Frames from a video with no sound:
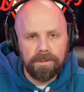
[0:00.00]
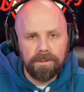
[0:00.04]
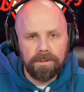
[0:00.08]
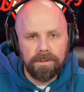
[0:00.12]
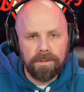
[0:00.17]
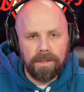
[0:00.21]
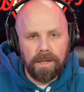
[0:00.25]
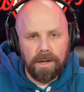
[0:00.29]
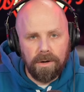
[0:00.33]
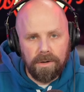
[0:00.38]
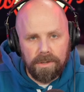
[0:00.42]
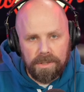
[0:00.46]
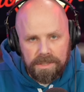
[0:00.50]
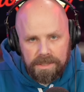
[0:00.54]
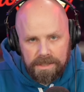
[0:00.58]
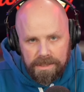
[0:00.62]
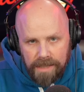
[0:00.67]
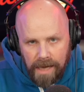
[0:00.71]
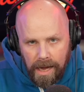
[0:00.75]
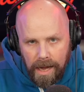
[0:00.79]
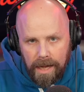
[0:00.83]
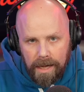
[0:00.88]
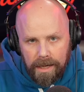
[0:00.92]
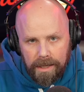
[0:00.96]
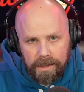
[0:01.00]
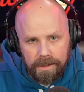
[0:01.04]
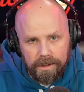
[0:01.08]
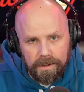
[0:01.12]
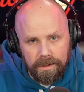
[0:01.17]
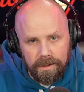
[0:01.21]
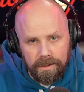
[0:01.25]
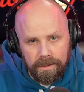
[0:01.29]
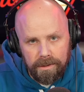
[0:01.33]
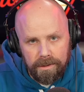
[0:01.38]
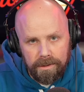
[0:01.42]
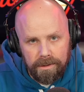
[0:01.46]
that are
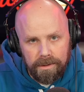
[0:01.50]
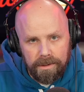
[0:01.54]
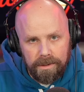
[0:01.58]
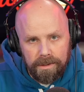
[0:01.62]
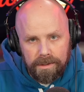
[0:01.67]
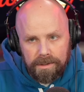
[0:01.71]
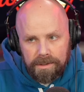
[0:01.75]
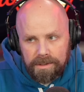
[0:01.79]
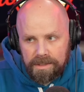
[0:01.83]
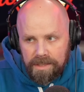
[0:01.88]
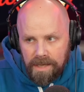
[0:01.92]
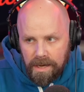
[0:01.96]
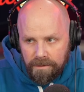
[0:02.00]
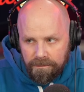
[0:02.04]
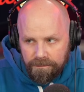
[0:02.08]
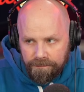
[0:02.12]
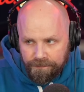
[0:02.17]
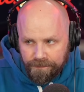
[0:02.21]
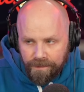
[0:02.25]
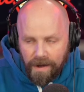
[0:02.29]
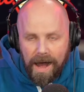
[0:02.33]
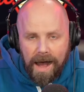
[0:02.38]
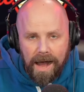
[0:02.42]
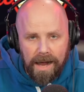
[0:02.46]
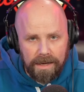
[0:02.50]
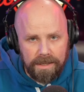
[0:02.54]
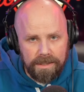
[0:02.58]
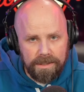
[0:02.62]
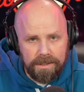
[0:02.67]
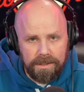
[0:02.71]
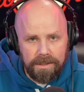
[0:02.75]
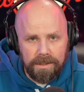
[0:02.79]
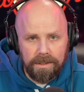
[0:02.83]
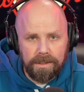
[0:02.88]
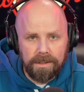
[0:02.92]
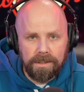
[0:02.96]
signed say
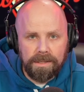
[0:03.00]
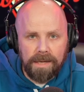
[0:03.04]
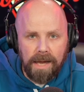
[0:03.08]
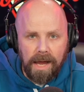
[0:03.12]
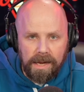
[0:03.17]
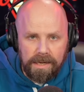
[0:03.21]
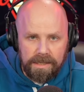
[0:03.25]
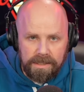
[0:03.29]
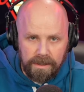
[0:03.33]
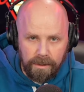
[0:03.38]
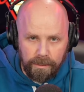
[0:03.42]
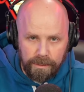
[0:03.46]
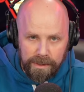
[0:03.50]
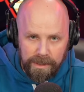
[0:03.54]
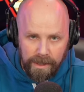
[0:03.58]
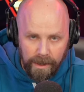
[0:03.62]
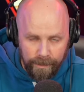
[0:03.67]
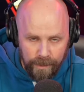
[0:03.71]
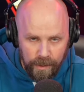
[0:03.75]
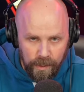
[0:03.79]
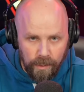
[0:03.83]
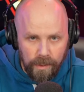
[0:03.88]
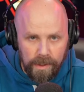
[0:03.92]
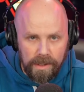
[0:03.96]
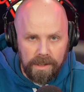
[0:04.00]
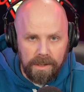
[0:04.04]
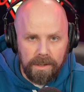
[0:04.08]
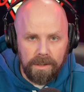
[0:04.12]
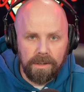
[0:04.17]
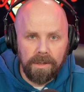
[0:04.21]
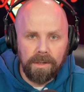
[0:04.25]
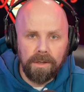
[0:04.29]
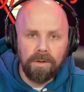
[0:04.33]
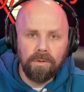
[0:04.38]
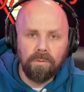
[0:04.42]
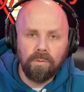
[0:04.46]
Fox, not WWE,
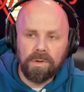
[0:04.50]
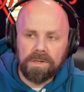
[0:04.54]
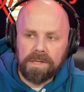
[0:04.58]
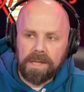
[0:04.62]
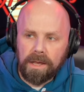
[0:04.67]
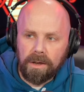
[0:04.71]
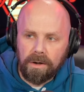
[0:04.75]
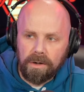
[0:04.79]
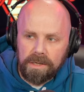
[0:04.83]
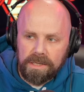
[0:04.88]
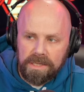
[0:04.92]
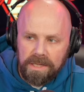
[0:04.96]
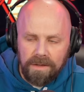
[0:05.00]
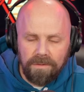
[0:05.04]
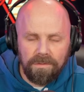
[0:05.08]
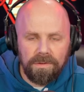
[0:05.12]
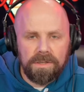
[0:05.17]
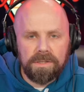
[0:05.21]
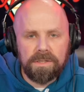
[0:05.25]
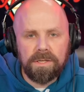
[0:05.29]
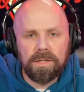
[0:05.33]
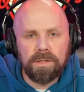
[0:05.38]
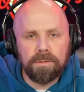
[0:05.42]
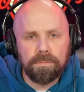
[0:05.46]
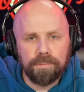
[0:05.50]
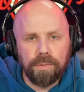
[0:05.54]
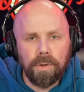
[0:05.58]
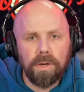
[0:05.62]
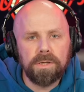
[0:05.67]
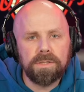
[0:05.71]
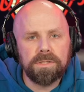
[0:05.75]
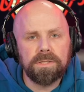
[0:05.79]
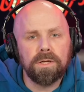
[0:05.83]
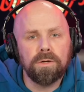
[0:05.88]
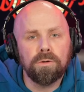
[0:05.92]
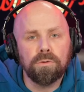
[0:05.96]
when they are given to the
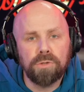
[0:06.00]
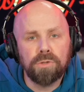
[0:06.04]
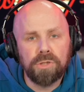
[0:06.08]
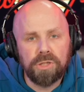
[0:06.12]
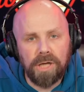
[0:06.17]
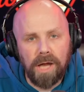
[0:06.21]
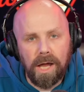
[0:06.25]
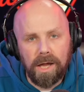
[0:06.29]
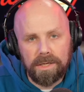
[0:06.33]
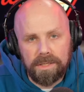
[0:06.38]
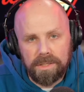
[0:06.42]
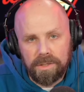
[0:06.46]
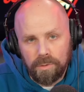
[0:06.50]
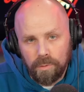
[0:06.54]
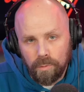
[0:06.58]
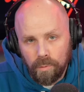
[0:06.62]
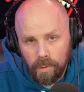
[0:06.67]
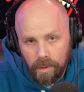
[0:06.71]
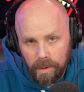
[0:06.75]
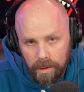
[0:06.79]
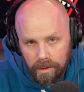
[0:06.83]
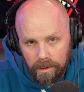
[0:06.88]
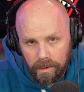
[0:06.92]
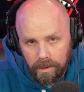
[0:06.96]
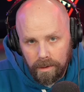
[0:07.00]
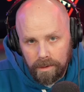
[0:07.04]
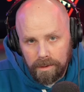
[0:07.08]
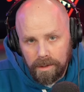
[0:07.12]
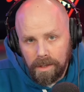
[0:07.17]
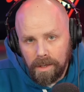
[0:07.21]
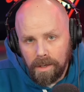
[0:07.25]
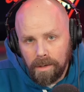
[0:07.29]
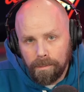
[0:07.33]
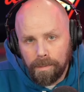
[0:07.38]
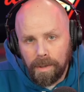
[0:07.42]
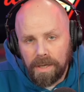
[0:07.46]
person who shocks the world
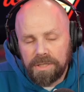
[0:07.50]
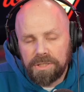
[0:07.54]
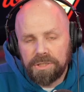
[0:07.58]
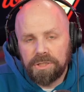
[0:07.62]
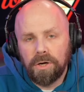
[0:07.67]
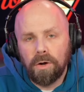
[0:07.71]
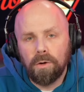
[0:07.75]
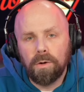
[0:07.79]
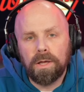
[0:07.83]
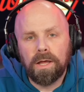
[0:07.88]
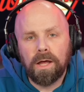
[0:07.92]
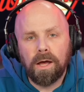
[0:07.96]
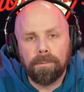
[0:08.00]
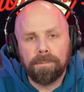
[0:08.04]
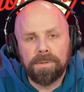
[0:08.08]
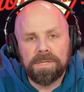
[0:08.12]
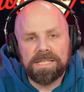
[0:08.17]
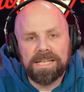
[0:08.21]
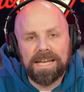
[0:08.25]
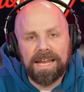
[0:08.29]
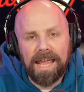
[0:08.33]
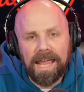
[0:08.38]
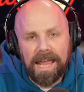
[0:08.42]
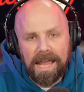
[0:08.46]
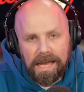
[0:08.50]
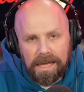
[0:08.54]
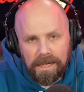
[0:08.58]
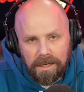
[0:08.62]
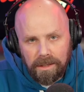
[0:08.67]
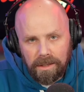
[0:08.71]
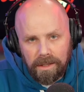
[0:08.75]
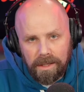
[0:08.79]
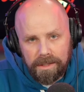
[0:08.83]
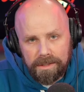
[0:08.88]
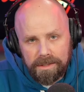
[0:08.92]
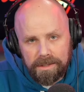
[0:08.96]
by showing up as an
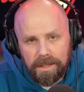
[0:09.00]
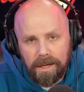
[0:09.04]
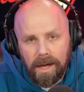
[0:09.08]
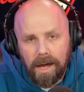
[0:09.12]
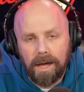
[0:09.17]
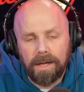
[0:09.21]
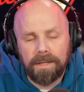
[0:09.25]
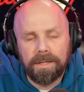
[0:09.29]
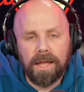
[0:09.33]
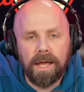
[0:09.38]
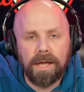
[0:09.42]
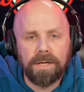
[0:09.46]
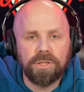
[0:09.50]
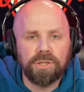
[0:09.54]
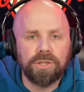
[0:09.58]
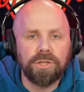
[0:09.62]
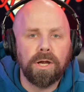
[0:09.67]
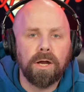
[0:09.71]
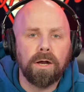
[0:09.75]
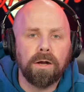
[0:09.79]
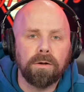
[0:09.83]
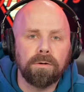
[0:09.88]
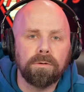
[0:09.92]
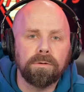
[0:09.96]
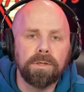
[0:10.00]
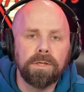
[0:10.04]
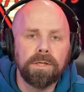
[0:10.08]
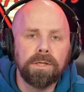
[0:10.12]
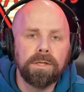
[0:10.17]
analyst on that show,